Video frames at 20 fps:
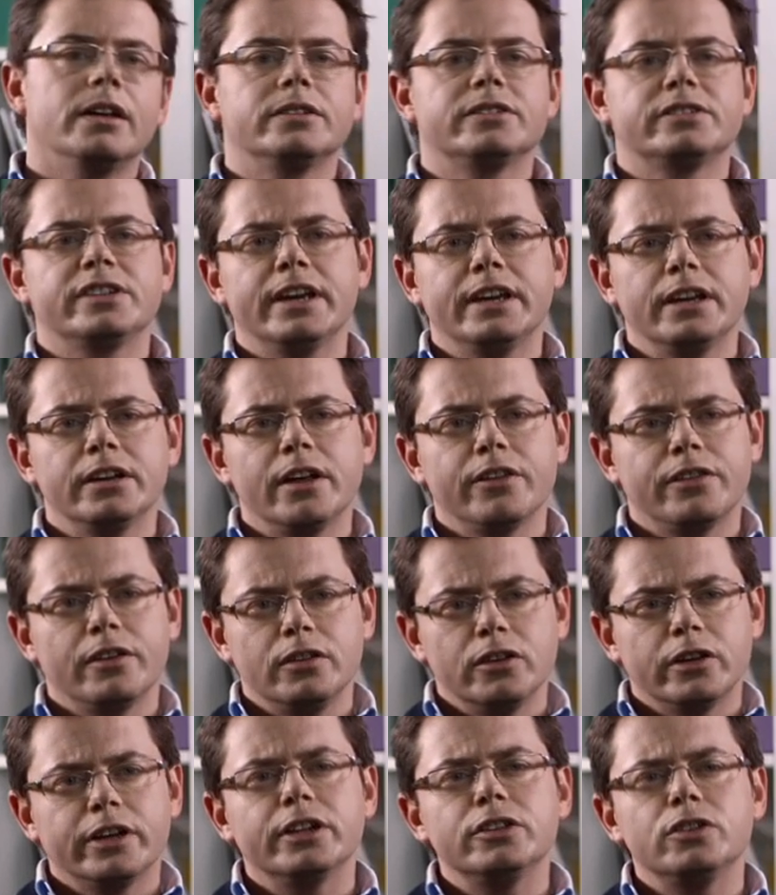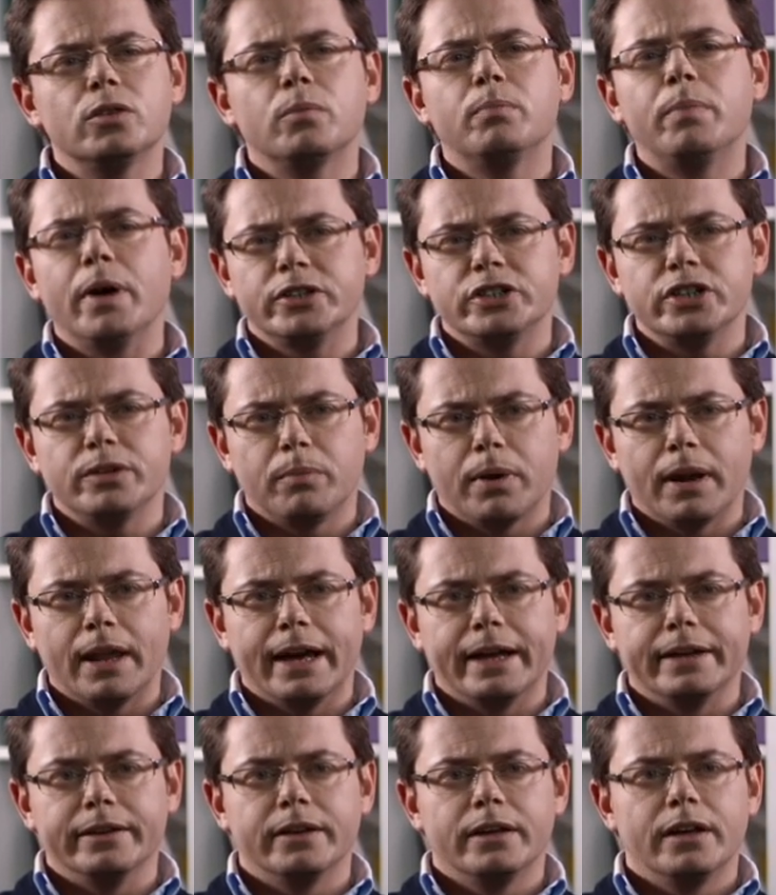Take another look at your budget
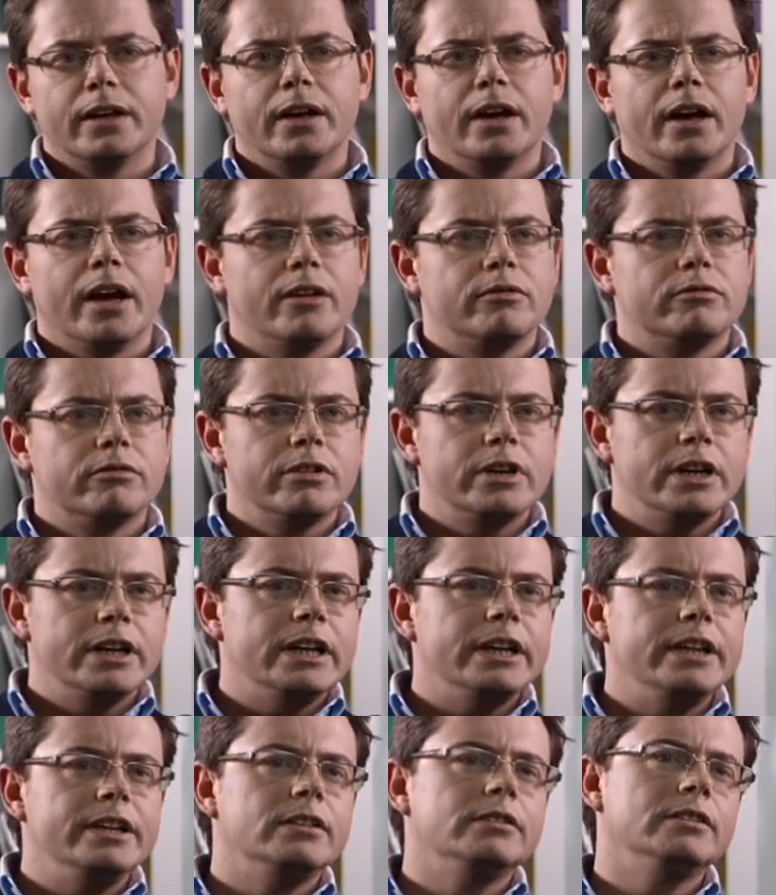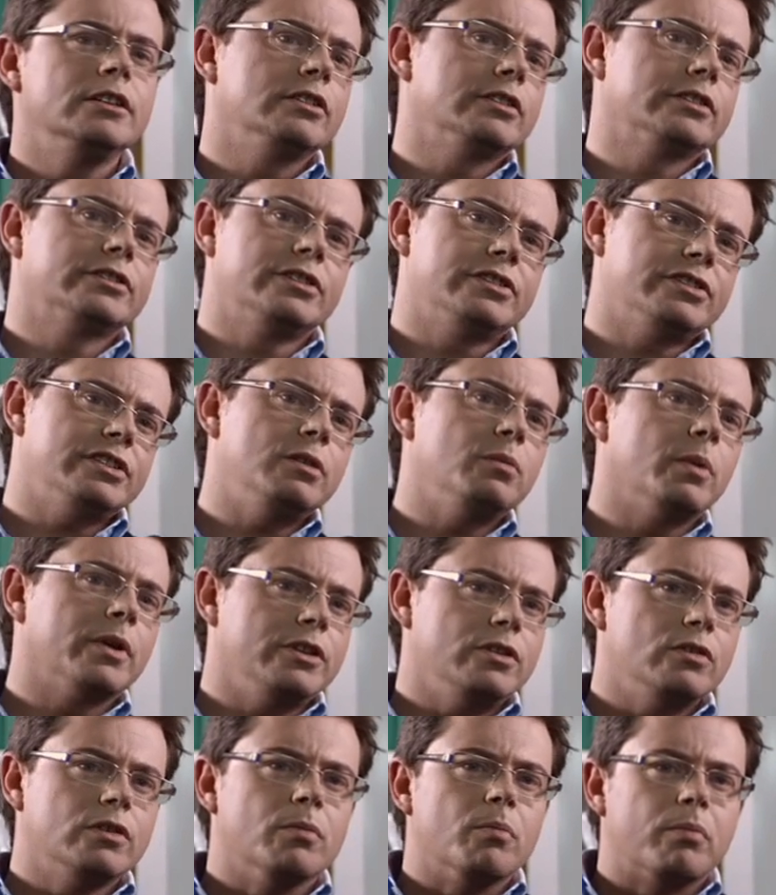plan and really look to see whether
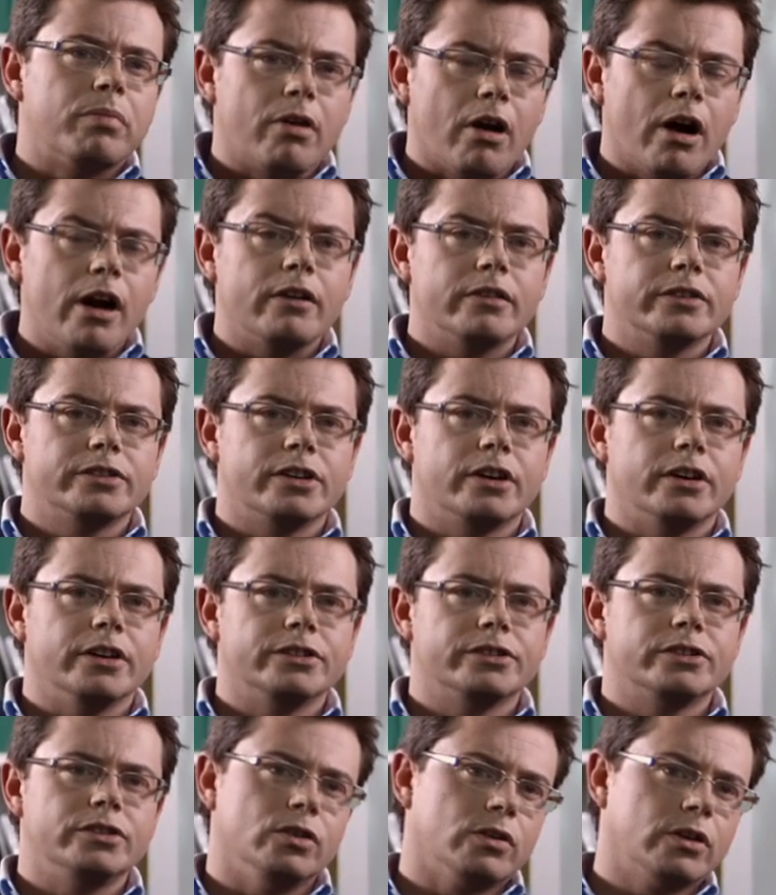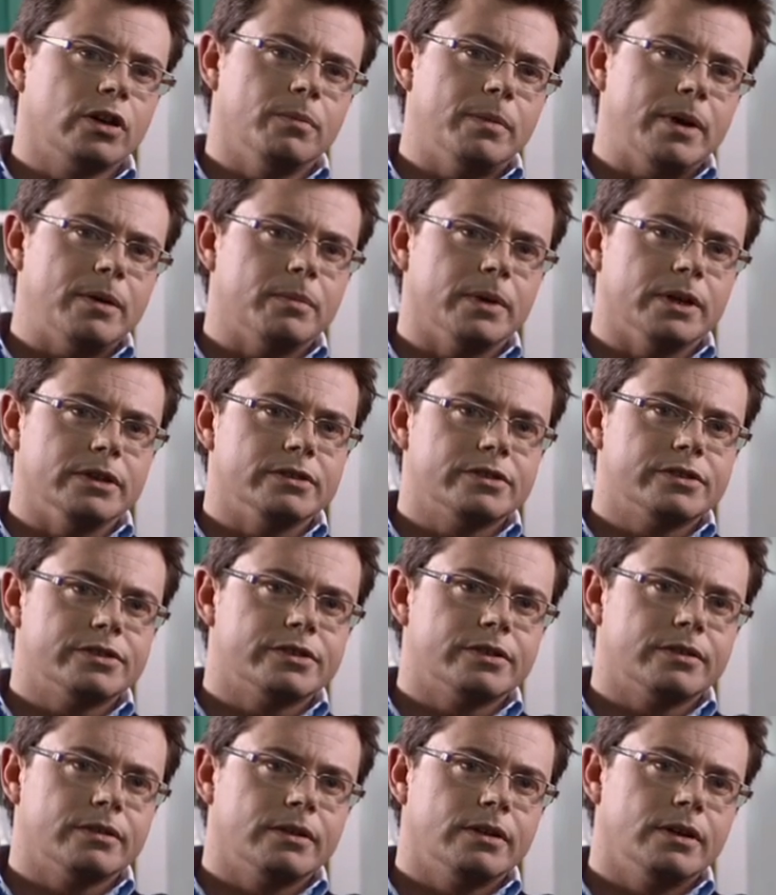you can prioritise your commitments.